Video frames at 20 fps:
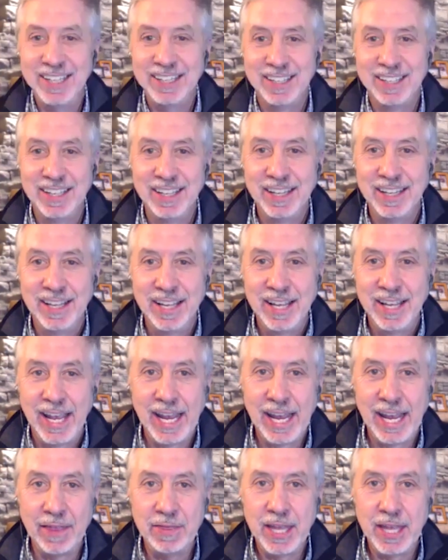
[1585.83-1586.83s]
right.
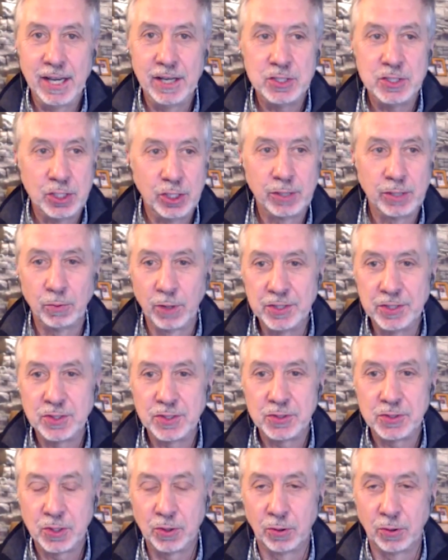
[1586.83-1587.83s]
And then until it runs
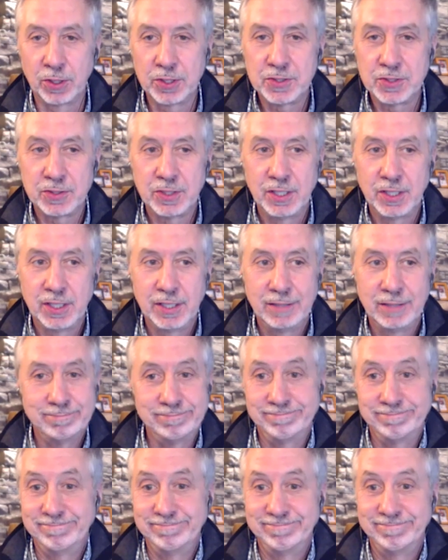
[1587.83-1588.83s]
its course,
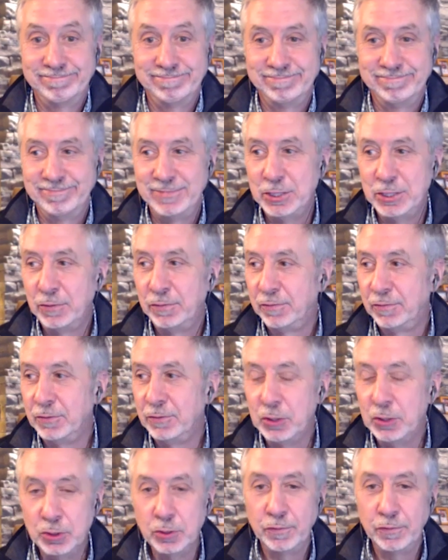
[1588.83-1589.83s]
you
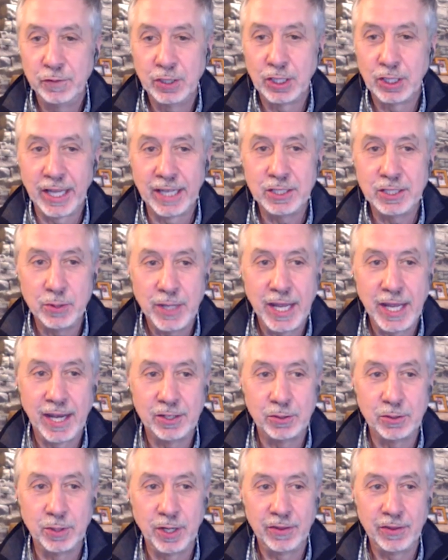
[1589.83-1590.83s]
you feel like you can't
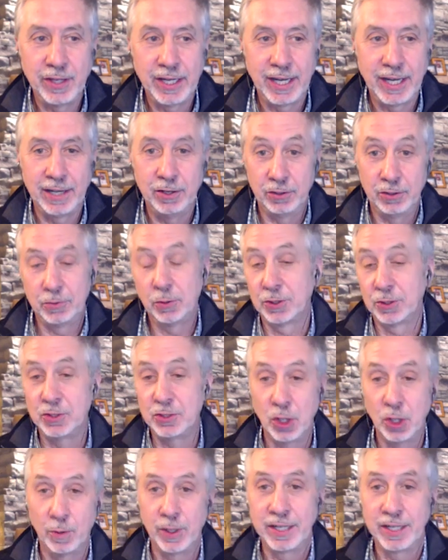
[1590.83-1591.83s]
do anything, and of course,
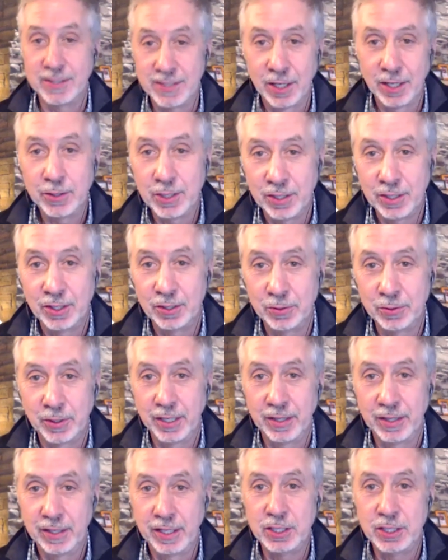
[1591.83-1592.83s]
no one can tell you to do
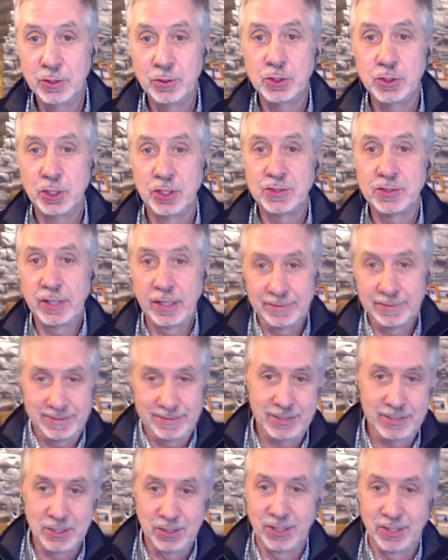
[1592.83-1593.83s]
anything. You're just
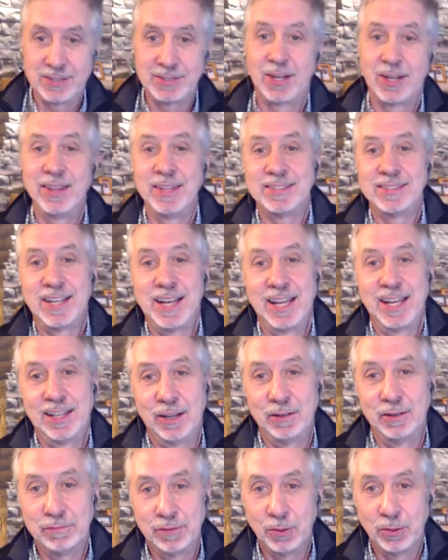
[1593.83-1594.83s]
you're just on the
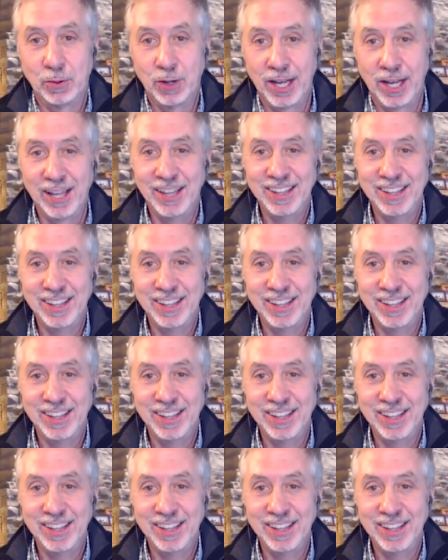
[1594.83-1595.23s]
sideline for a while